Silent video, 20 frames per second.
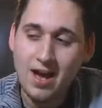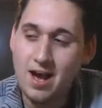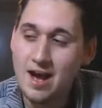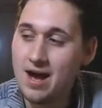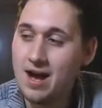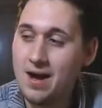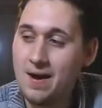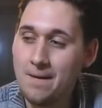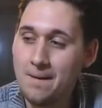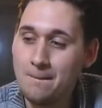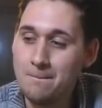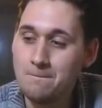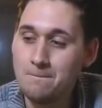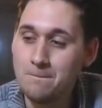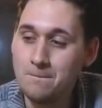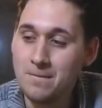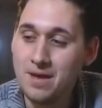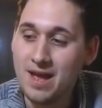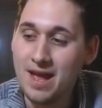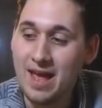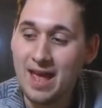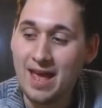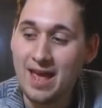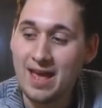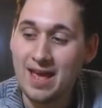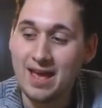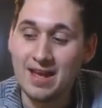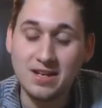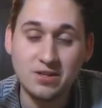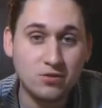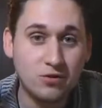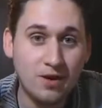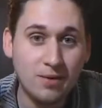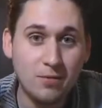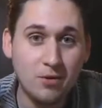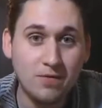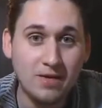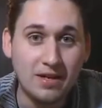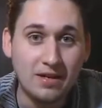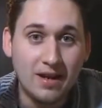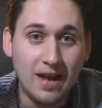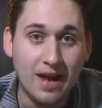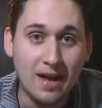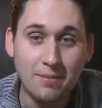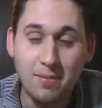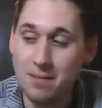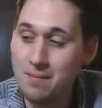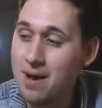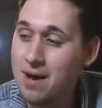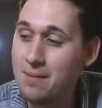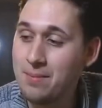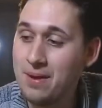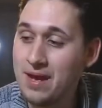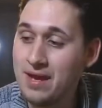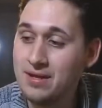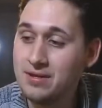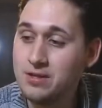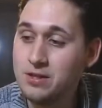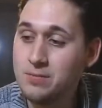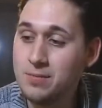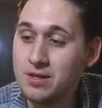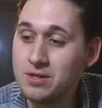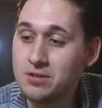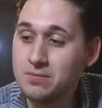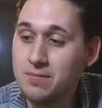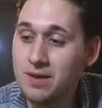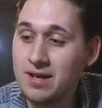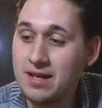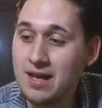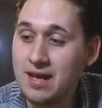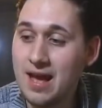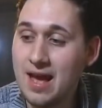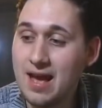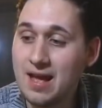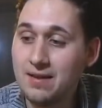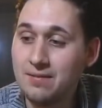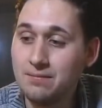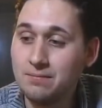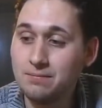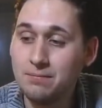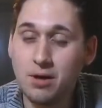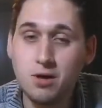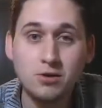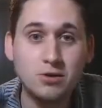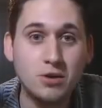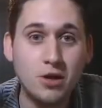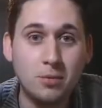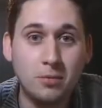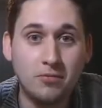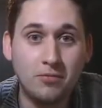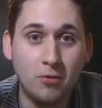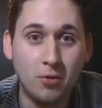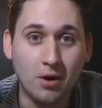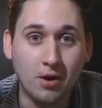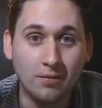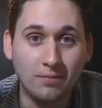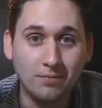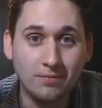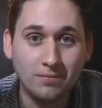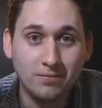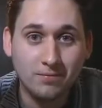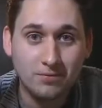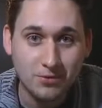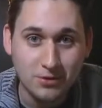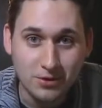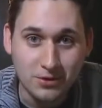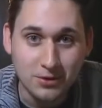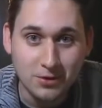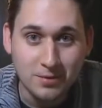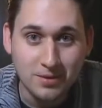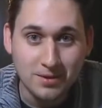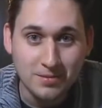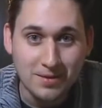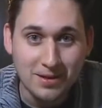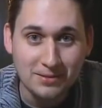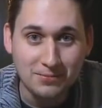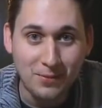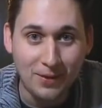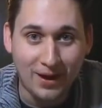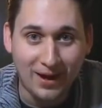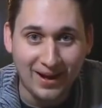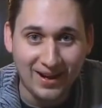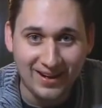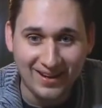Um, and it's a great movie. And my mom paid too much money at Barnes & Noble for it. She should have went to Best Buy.